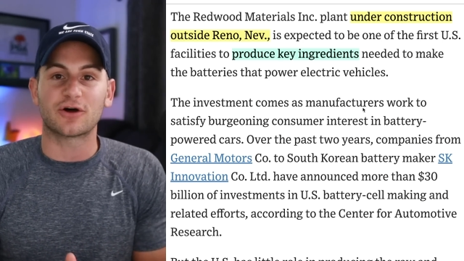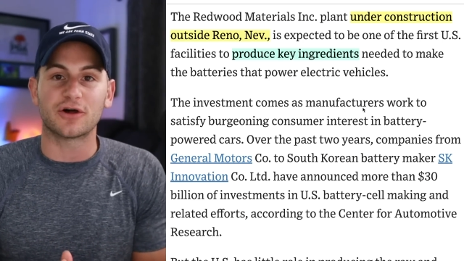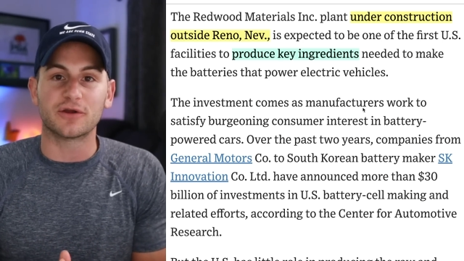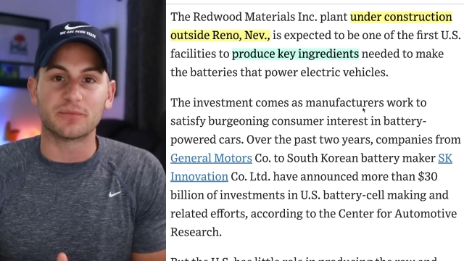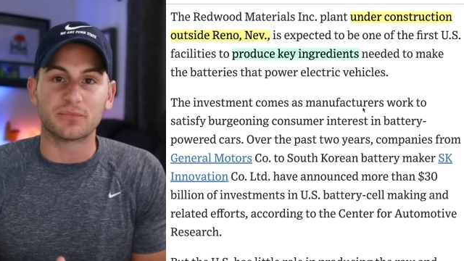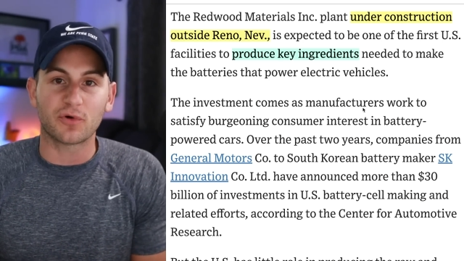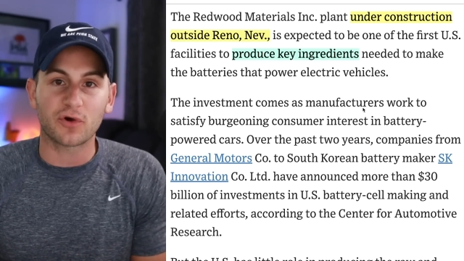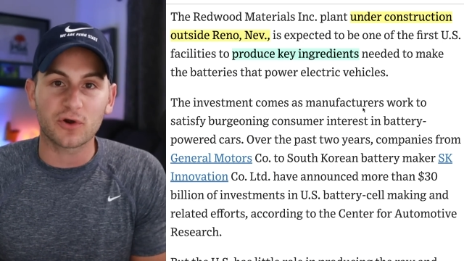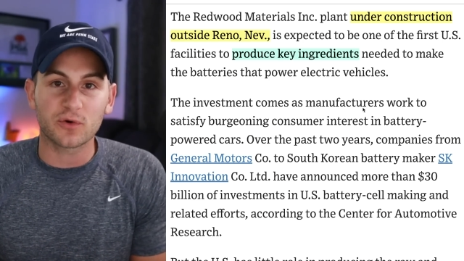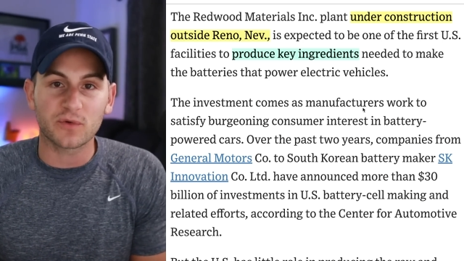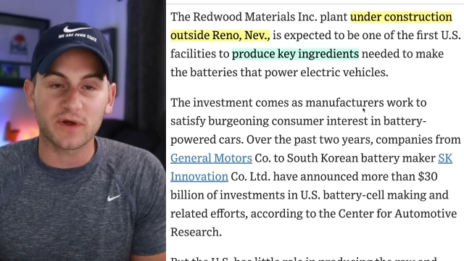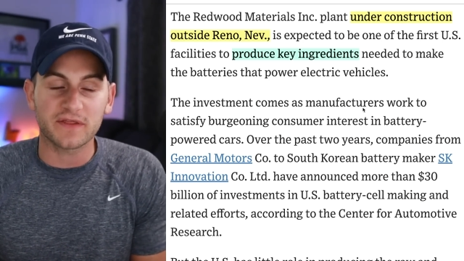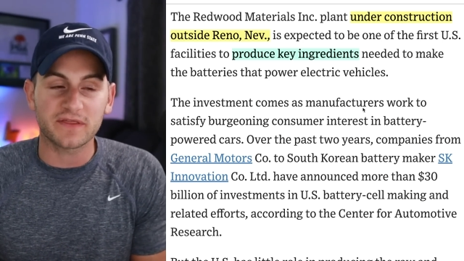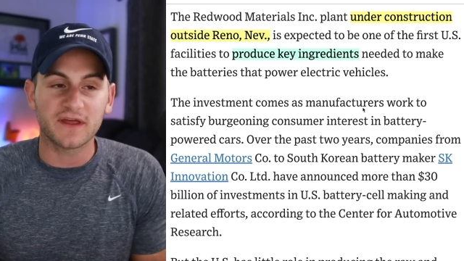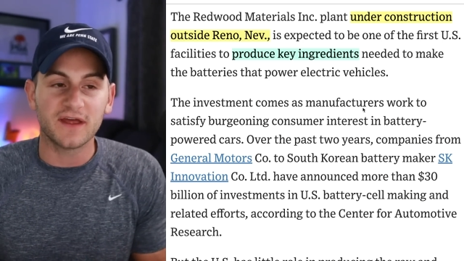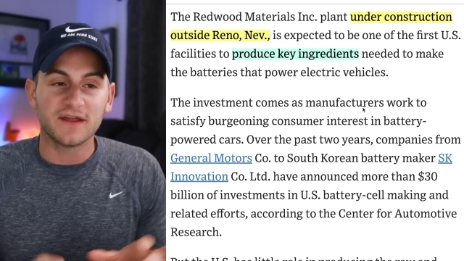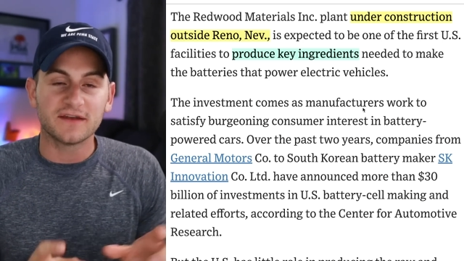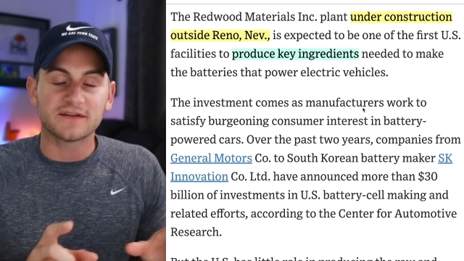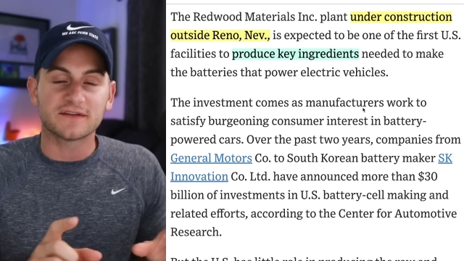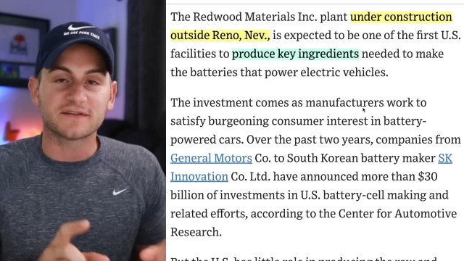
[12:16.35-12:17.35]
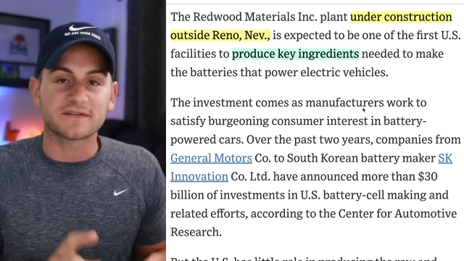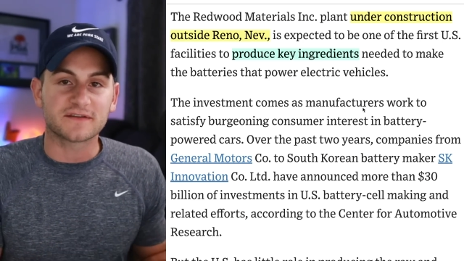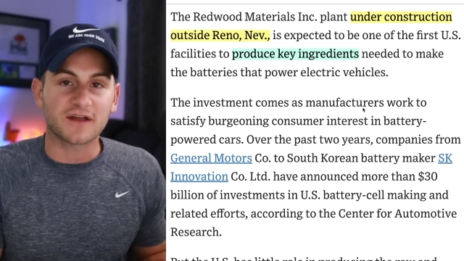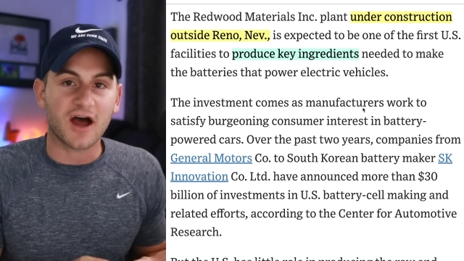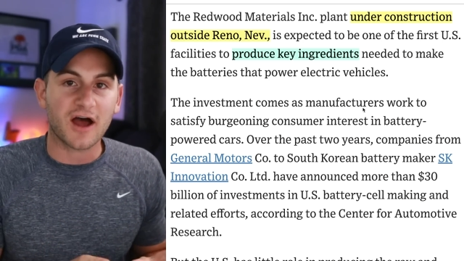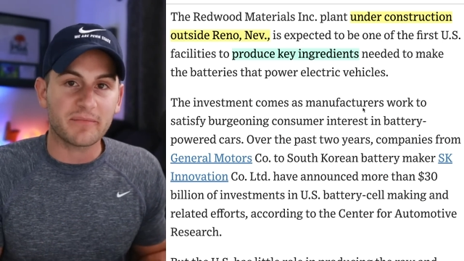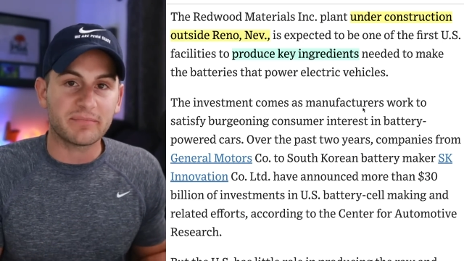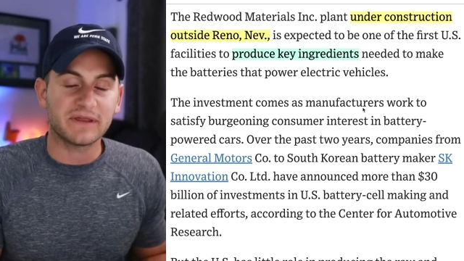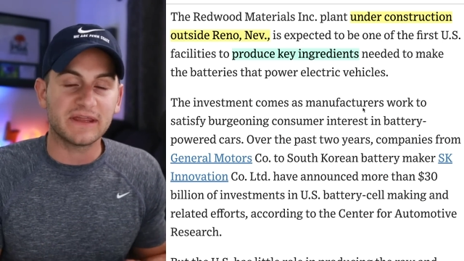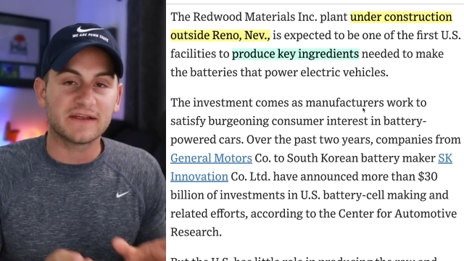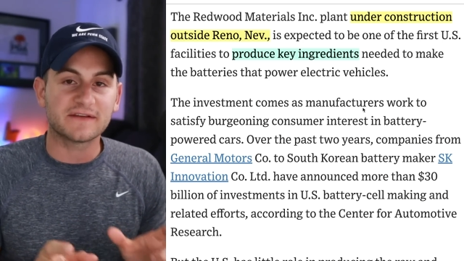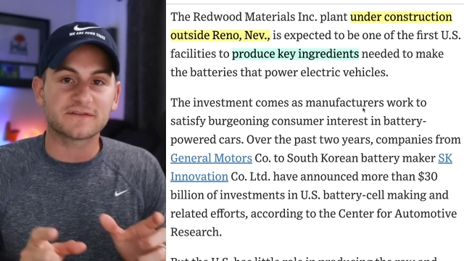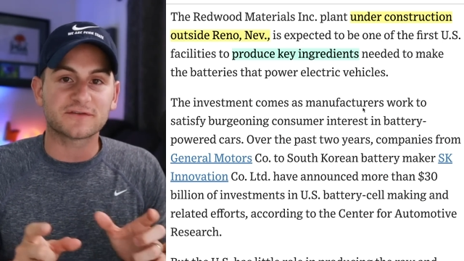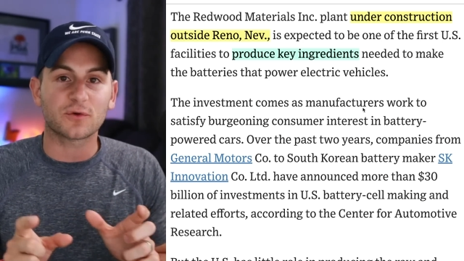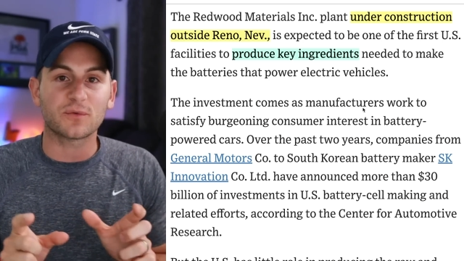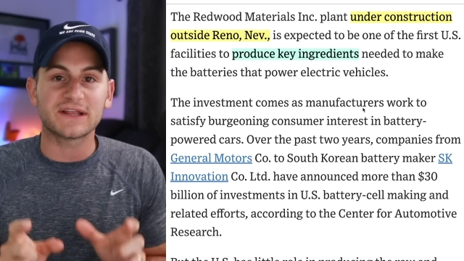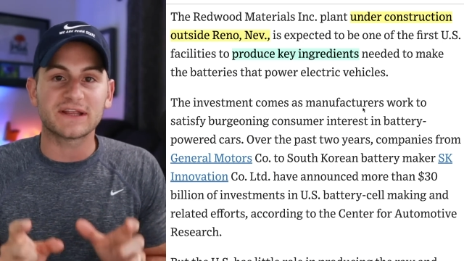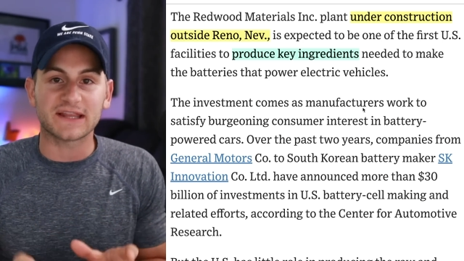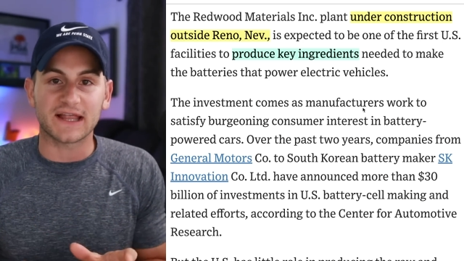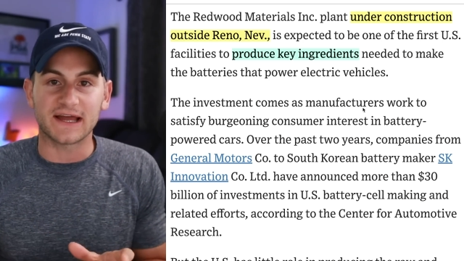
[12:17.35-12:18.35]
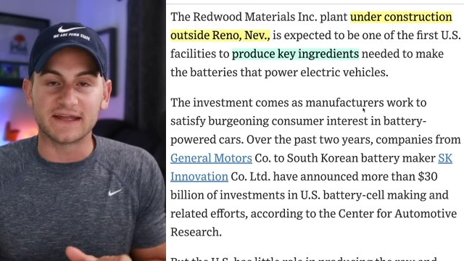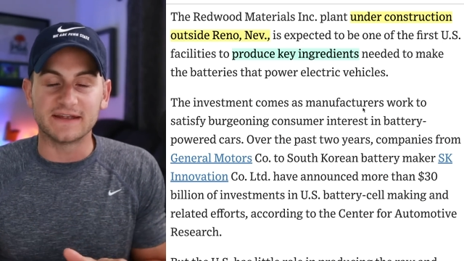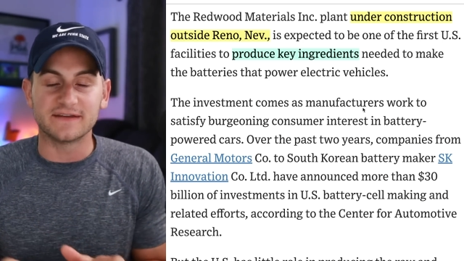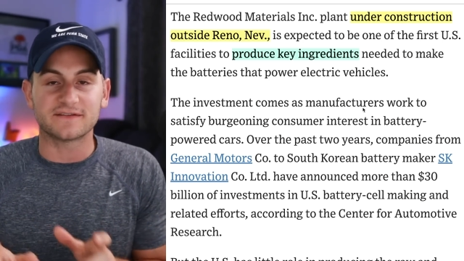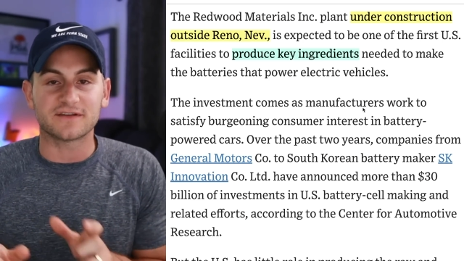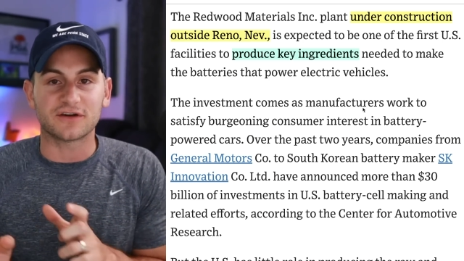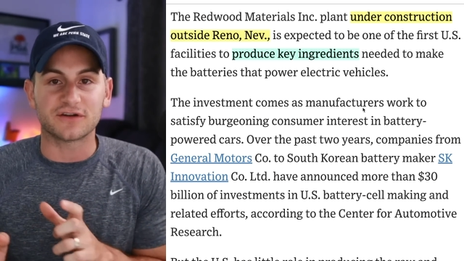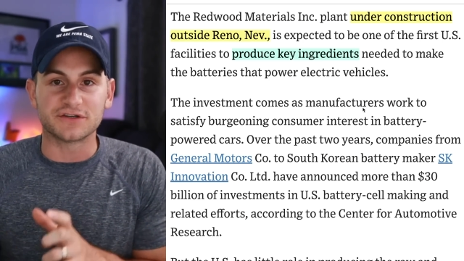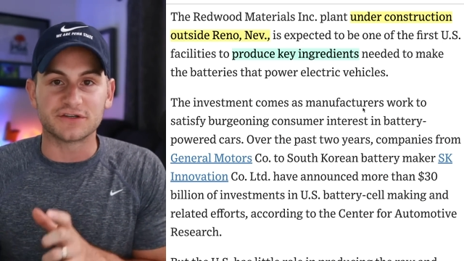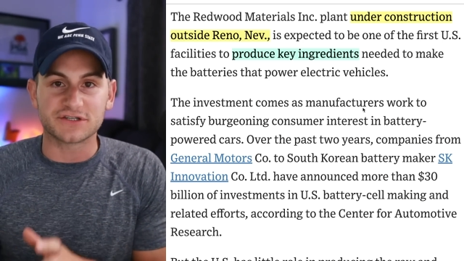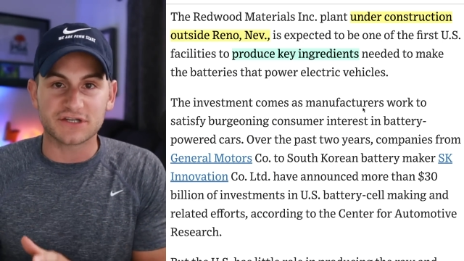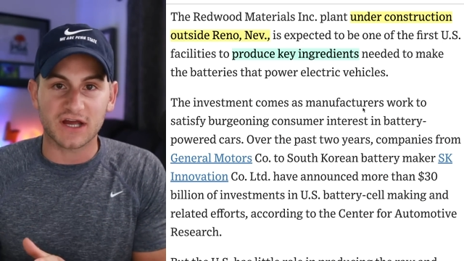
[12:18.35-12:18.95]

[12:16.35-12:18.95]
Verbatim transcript: on board with to stop being so reliant on